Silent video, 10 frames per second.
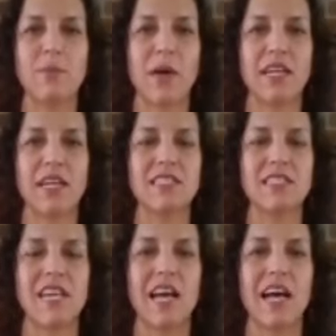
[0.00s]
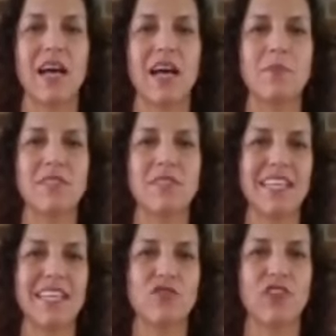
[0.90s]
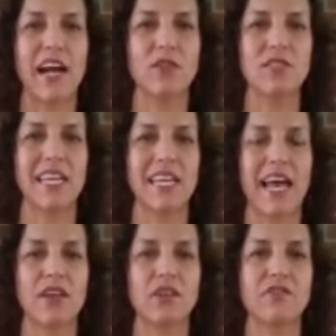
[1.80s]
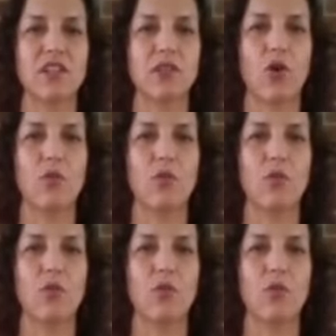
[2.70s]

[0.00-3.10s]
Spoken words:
but to take the rounding out of the low